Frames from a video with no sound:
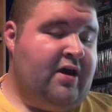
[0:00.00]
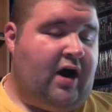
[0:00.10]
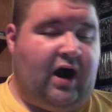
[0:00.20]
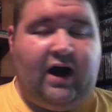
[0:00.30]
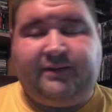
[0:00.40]

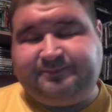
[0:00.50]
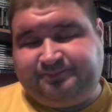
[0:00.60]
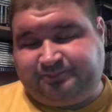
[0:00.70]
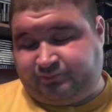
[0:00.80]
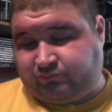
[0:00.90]
Um,
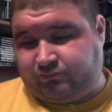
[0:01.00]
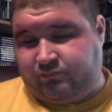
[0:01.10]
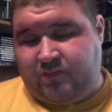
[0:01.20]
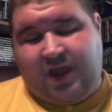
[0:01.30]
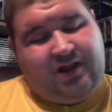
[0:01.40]

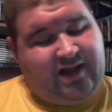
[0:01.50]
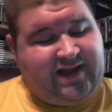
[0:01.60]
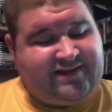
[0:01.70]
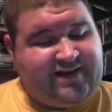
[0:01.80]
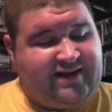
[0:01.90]
like
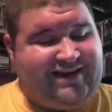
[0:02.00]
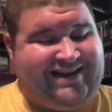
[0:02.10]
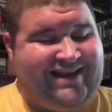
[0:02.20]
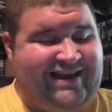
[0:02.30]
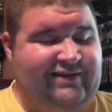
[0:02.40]
I said,
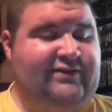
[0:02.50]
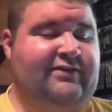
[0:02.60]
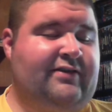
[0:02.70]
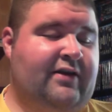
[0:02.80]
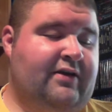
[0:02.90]
it
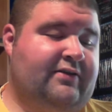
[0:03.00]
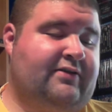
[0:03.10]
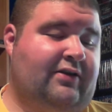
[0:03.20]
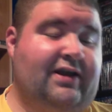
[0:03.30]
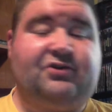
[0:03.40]
is
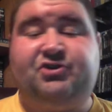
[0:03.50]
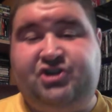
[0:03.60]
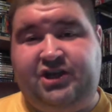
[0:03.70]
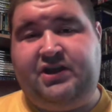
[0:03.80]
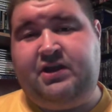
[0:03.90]
the letter
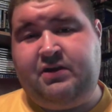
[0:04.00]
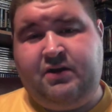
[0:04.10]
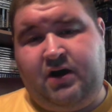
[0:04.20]
G.